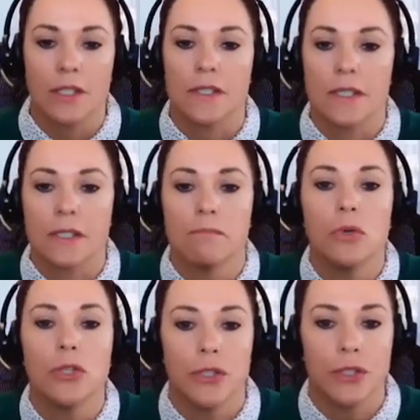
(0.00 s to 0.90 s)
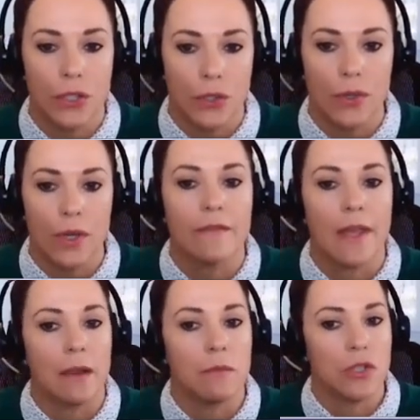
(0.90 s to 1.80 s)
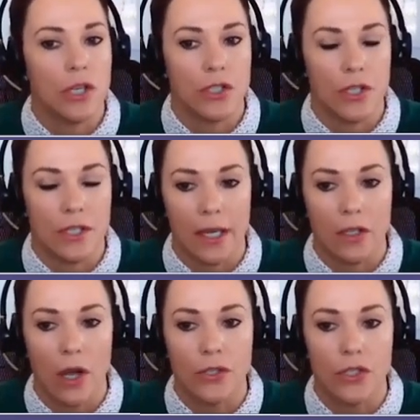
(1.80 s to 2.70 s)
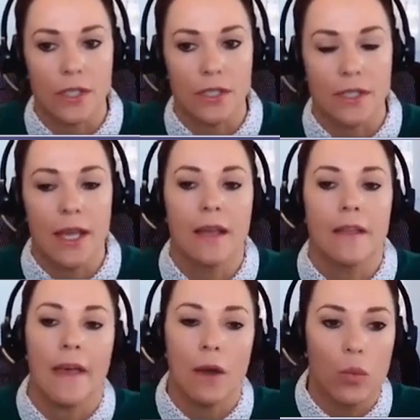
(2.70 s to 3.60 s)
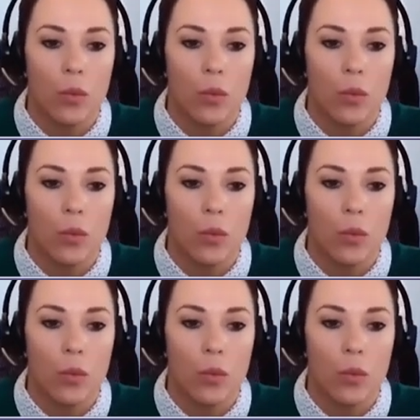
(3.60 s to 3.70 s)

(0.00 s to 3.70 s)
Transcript: Just this multitude of game-changing technologies that